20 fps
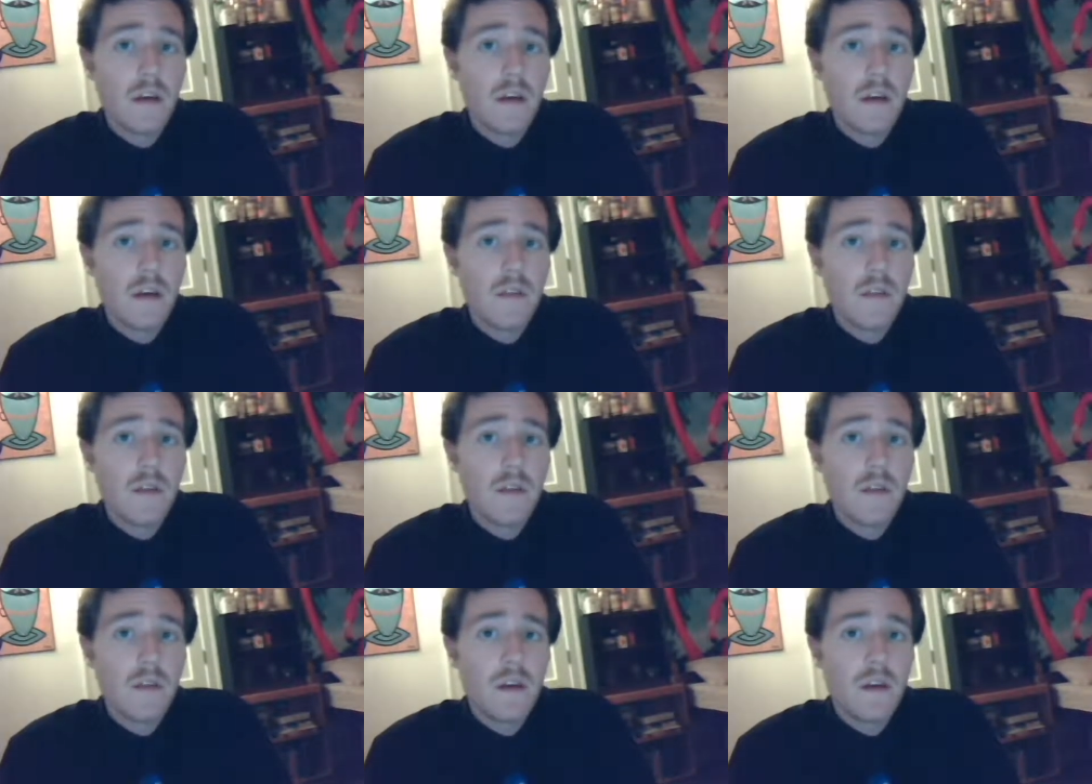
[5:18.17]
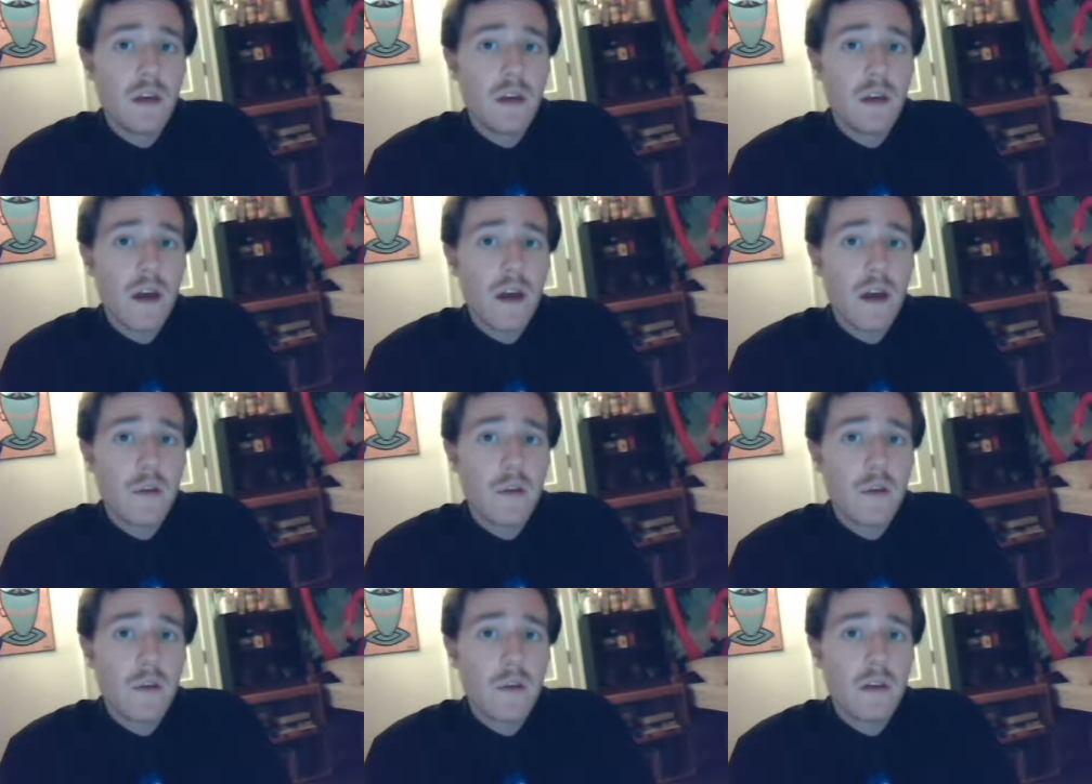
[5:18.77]
in
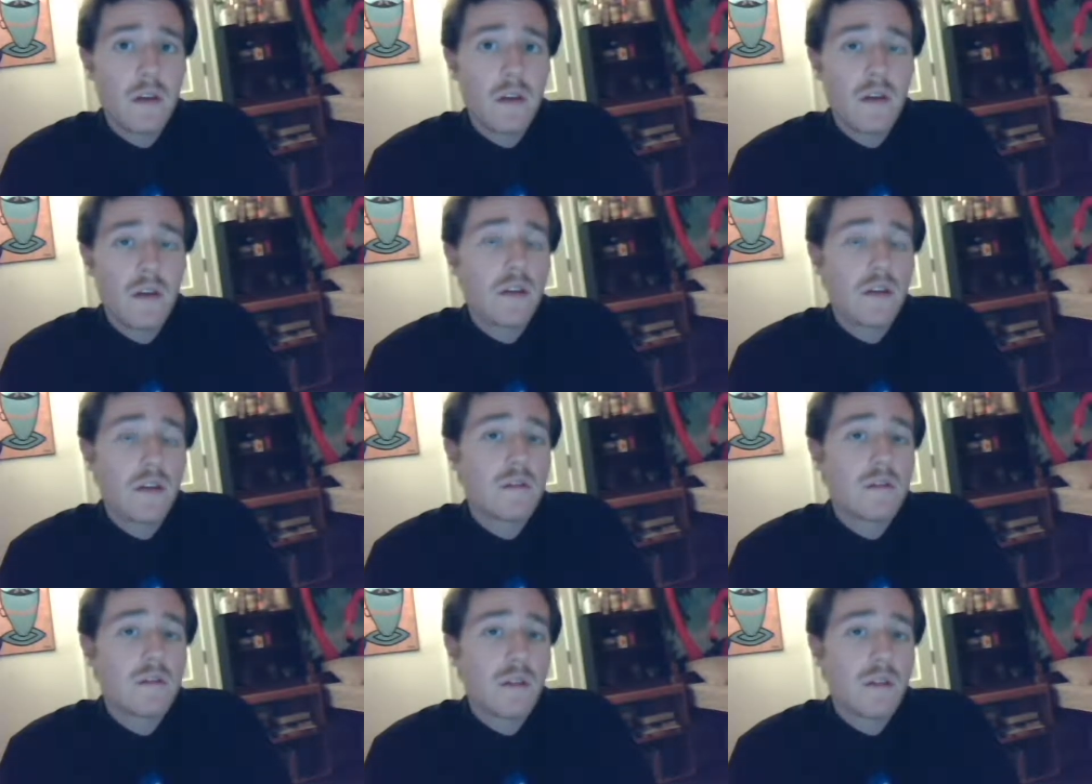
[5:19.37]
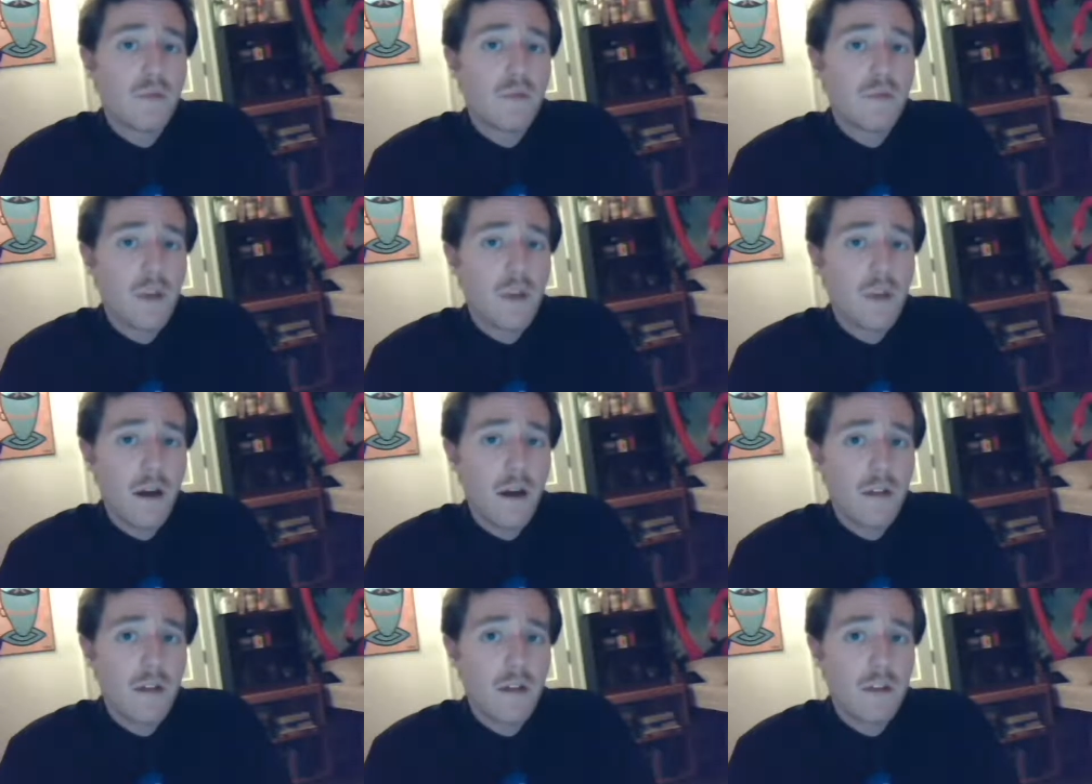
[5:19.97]
a student's
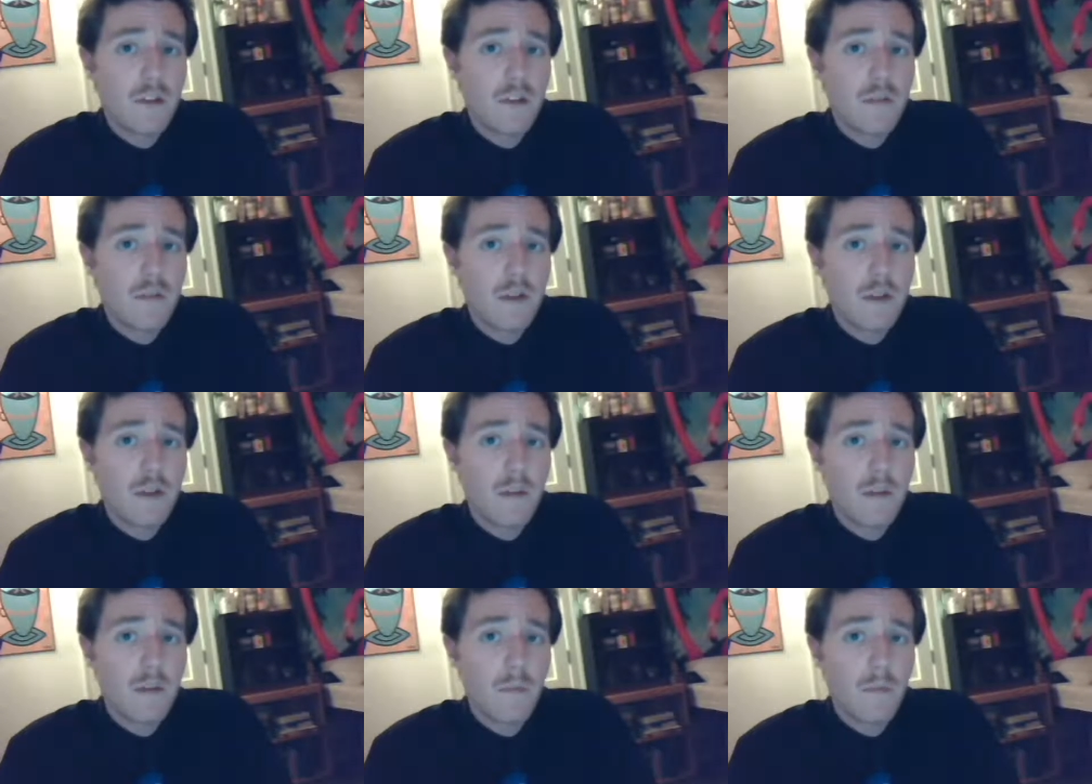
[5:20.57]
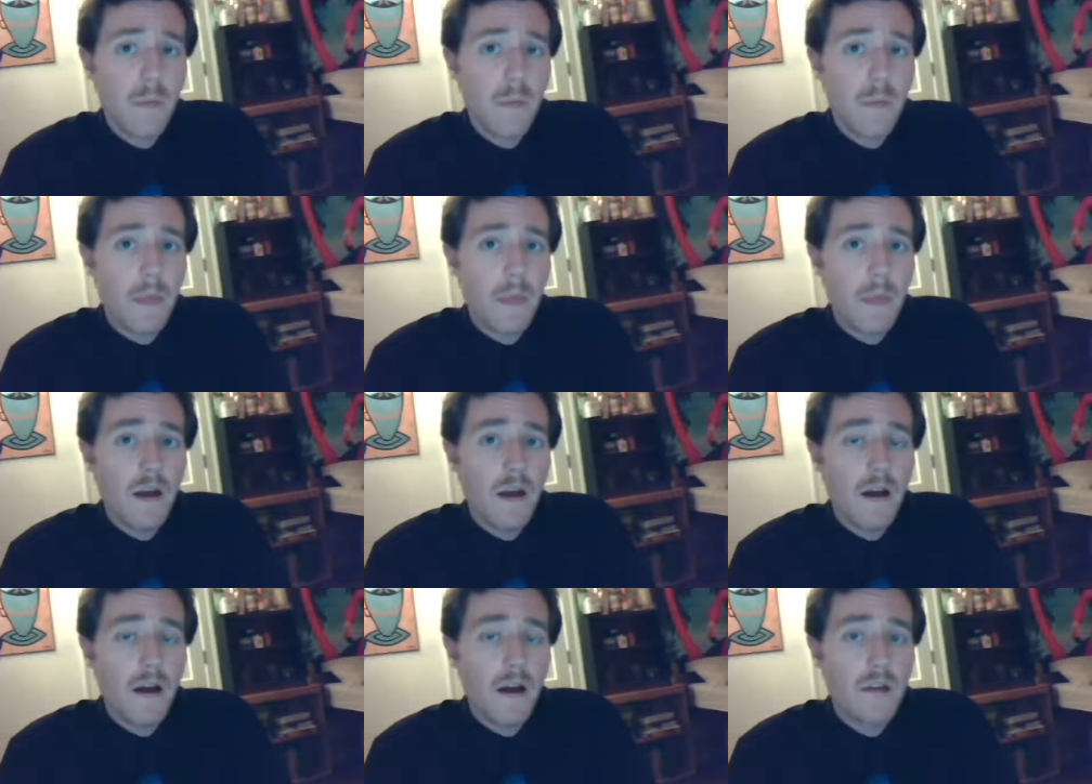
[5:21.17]
pre-college career.
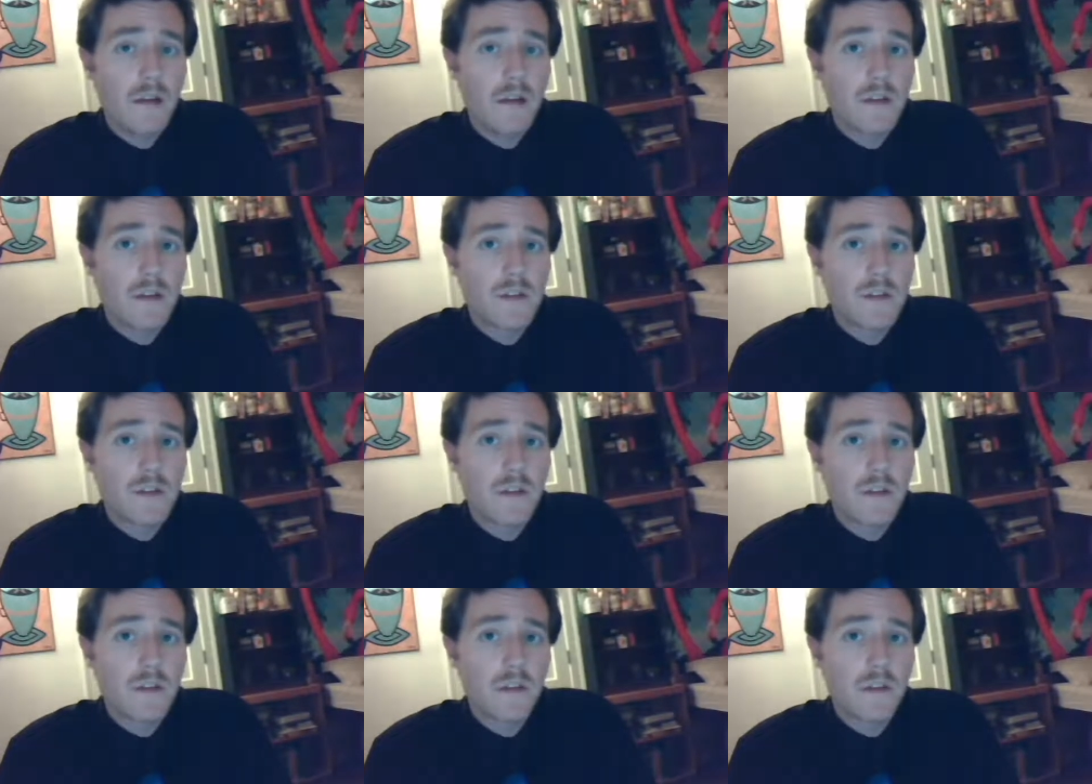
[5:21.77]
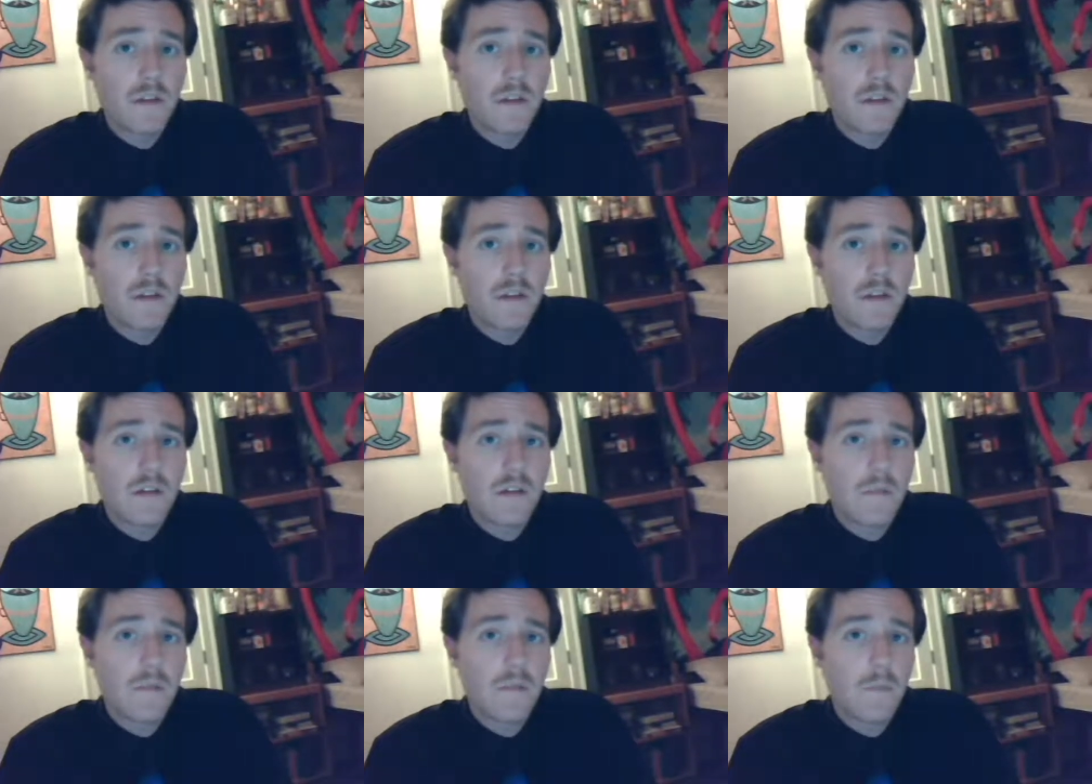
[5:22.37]
College
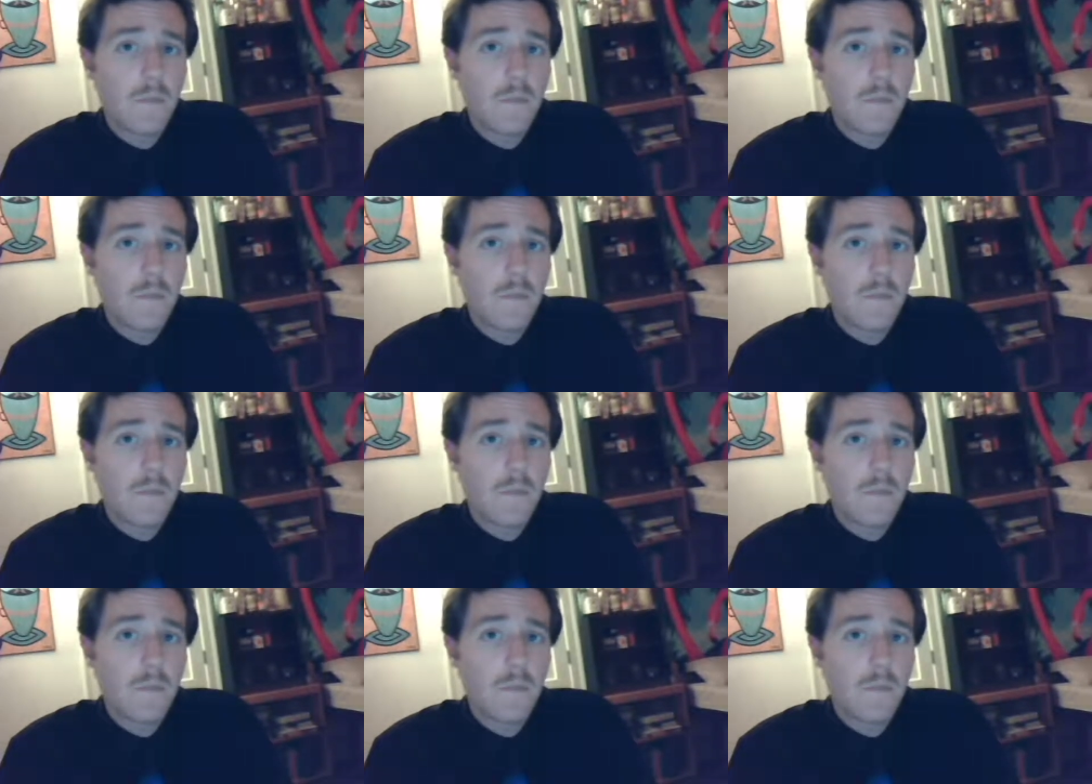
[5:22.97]
is,